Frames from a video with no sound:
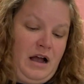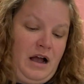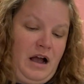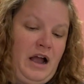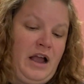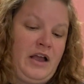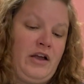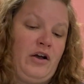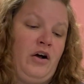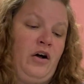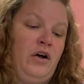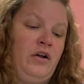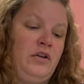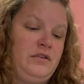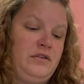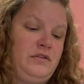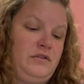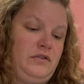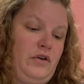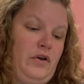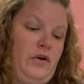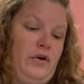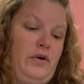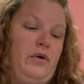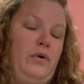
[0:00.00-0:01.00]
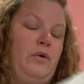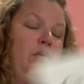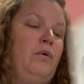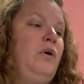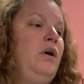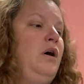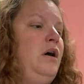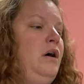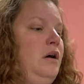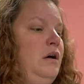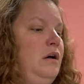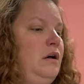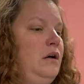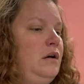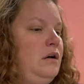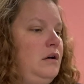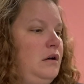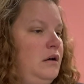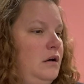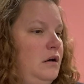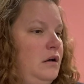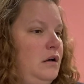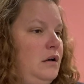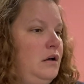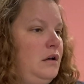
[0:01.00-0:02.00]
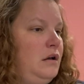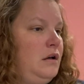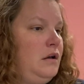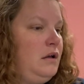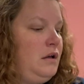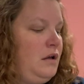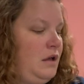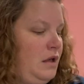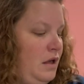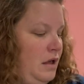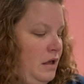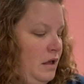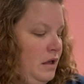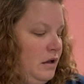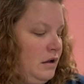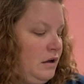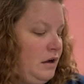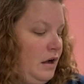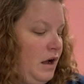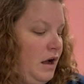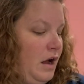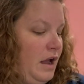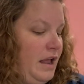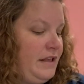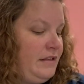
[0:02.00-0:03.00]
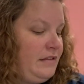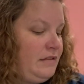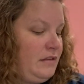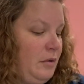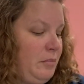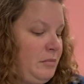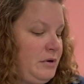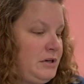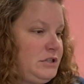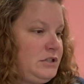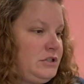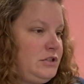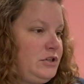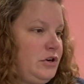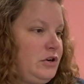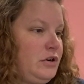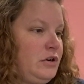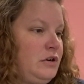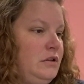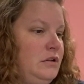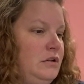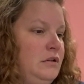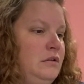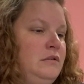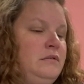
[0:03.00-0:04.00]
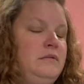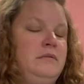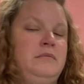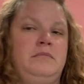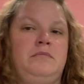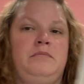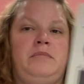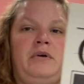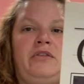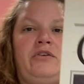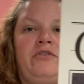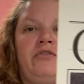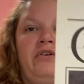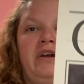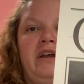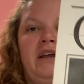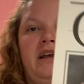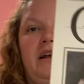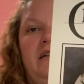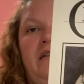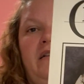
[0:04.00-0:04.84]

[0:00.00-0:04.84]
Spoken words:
I also got a Summer Circle by the Cricut